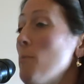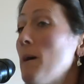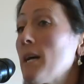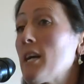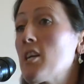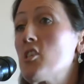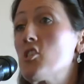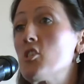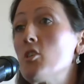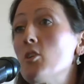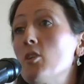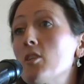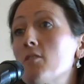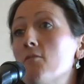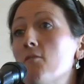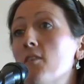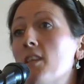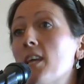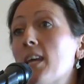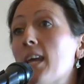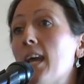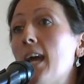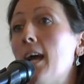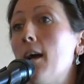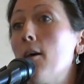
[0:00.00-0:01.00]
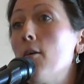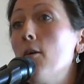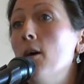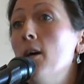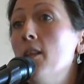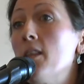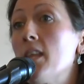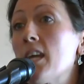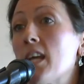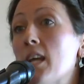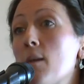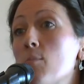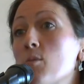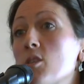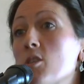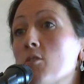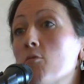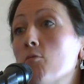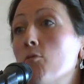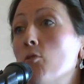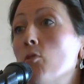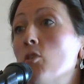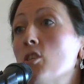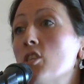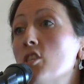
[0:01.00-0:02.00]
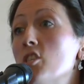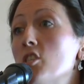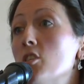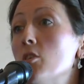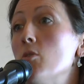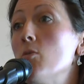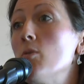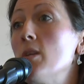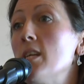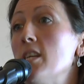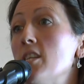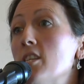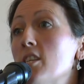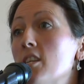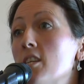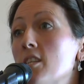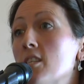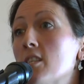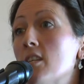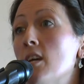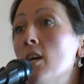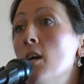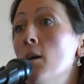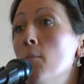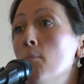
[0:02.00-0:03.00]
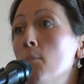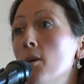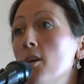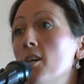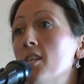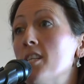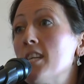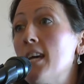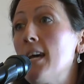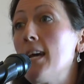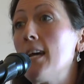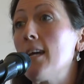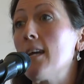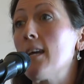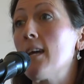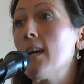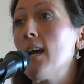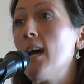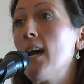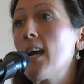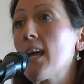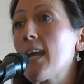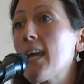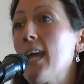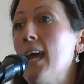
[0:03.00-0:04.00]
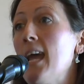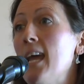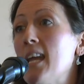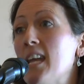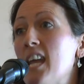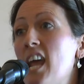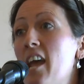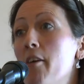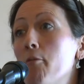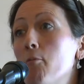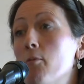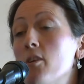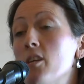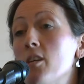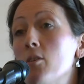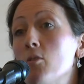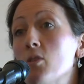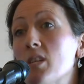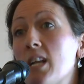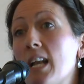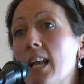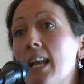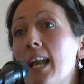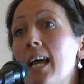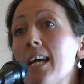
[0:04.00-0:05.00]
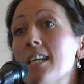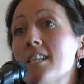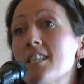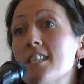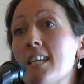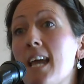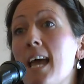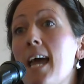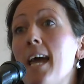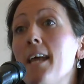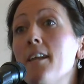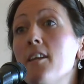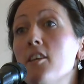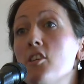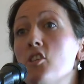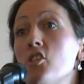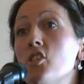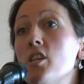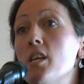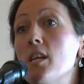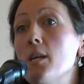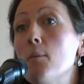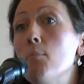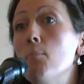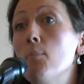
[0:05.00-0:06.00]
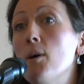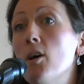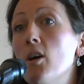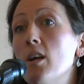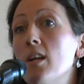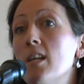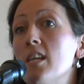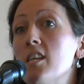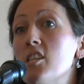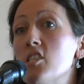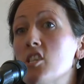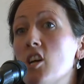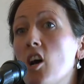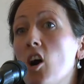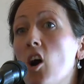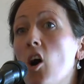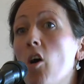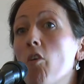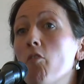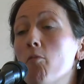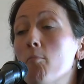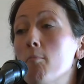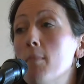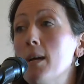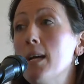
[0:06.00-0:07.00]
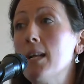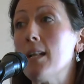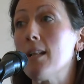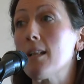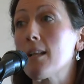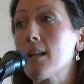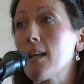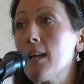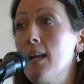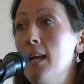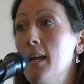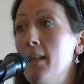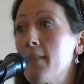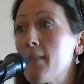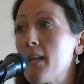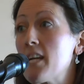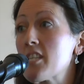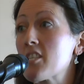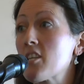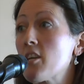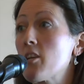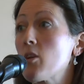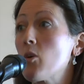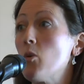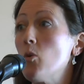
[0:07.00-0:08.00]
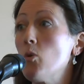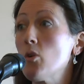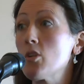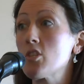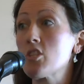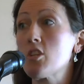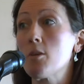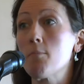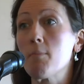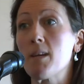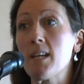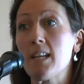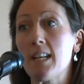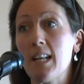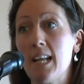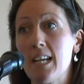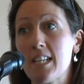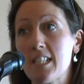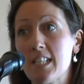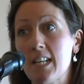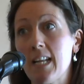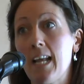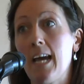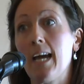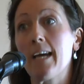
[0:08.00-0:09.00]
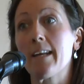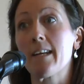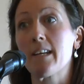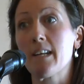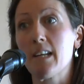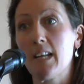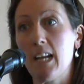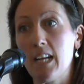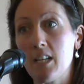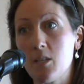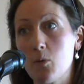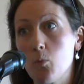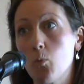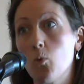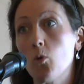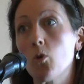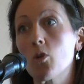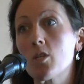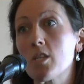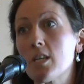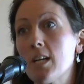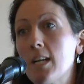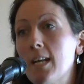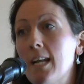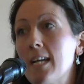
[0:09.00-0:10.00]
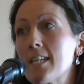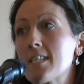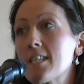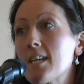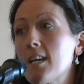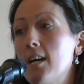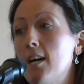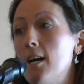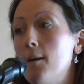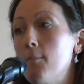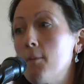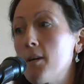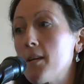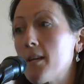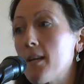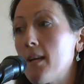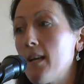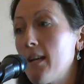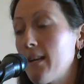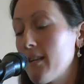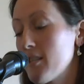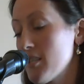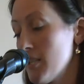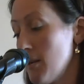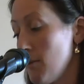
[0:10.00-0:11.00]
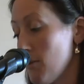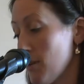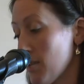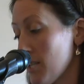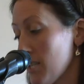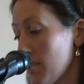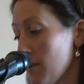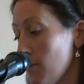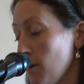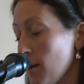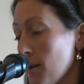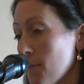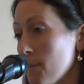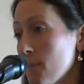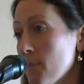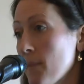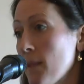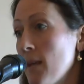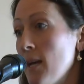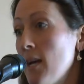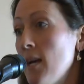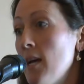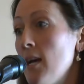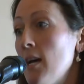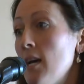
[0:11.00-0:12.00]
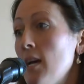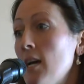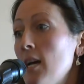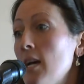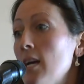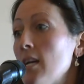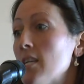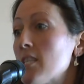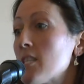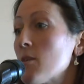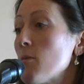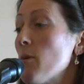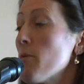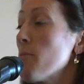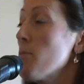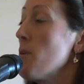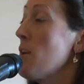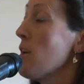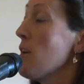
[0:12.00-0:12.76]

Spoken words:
megajoules for the cow that gives us 42 litres per day. Again, if we use less energy per litre of milk, that's going to also mean less land, less water, less carbon, and so on and so on. So if